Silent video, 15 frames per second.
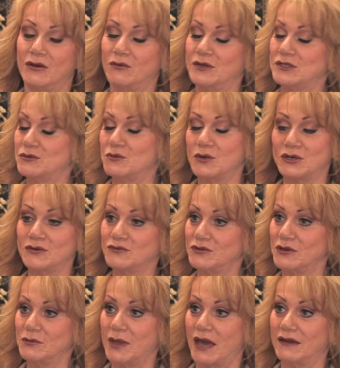What's
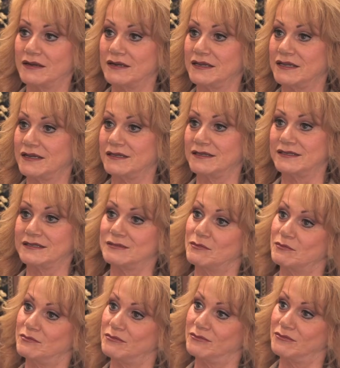wonderful about it is
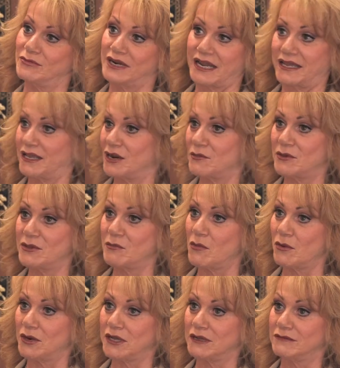when I get up in the
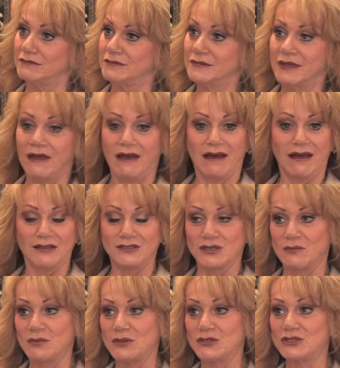morning, I
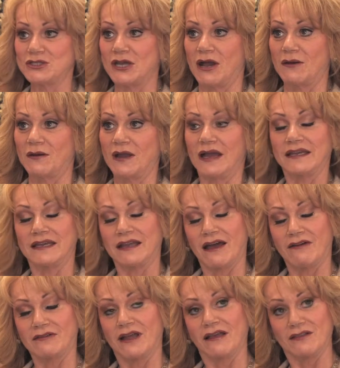jump in the shower, I get
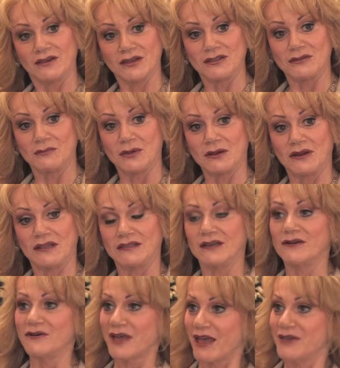out, and I look at the mirror, and I
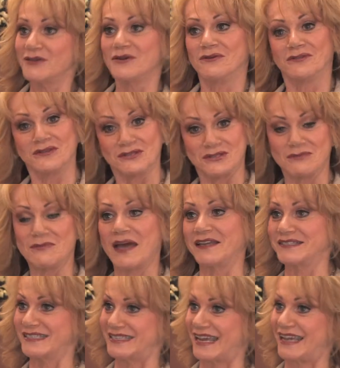think, okay, you don't look too
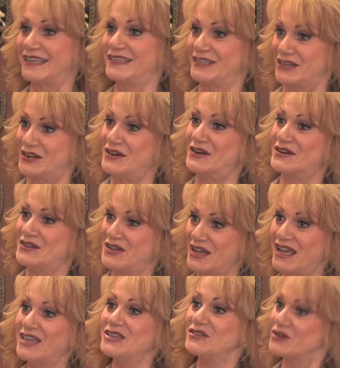bad today. You know,
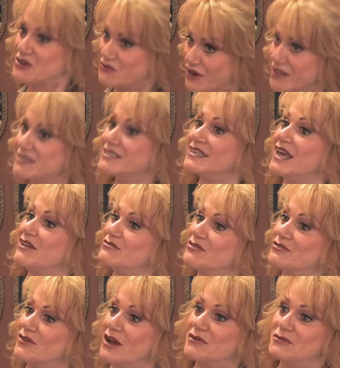you look great today,
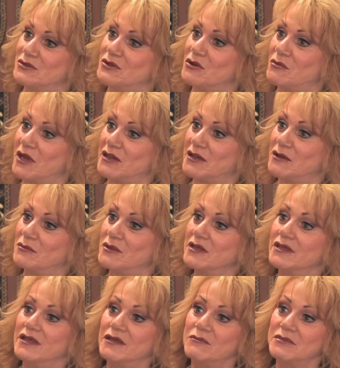for a fact, with no makeup.
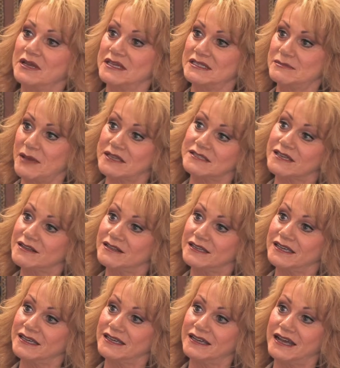Because
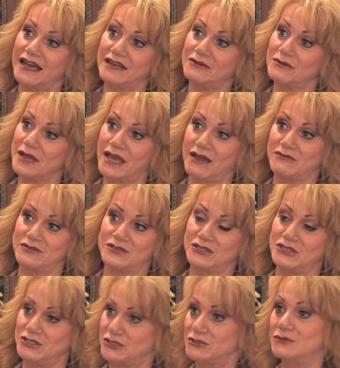basically, I don't have
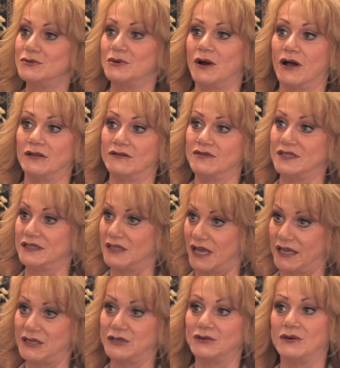to do all of the
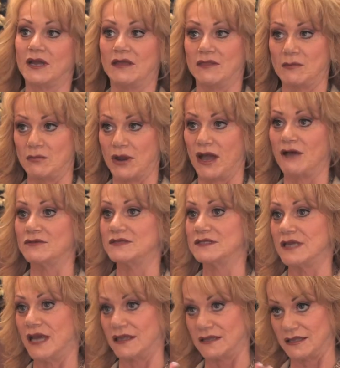liner and the
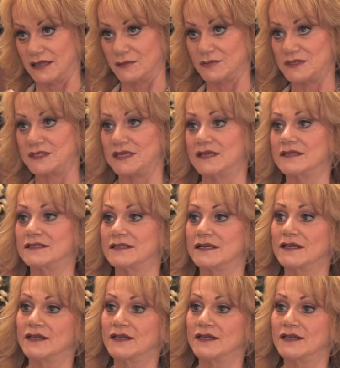brows and the lipsticks.